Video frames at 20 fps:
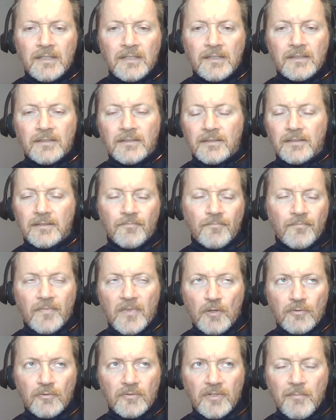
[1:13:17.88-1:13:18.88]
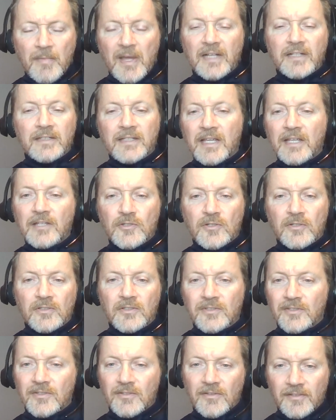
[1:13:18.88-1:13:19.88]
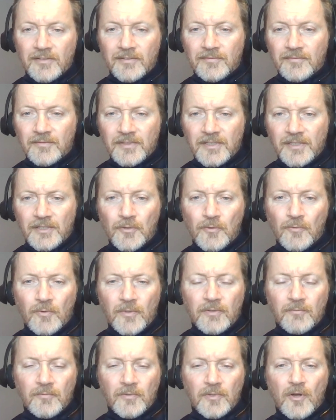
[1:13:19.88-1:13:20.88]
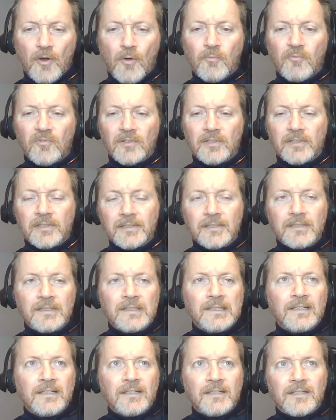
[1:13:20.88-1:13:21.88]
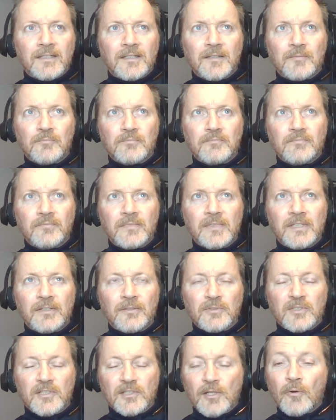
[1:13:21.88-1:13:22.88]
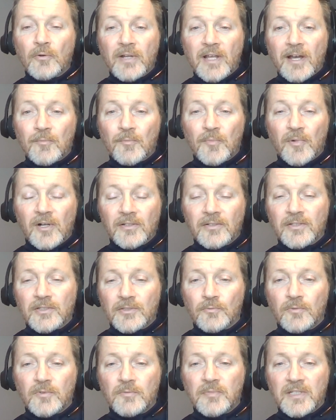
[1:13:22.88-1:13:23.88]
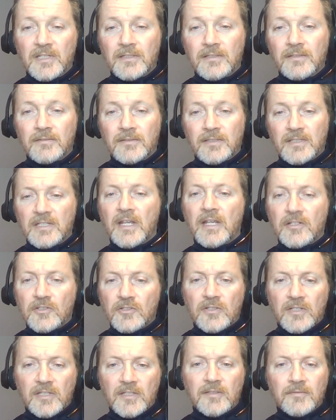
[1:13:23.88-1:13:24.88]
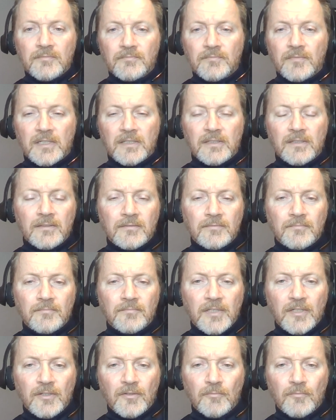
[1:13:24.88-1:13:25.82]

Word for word: um, the, the medications that you know would would hopefully uh, you know slow down baldness would be DHT uh, you know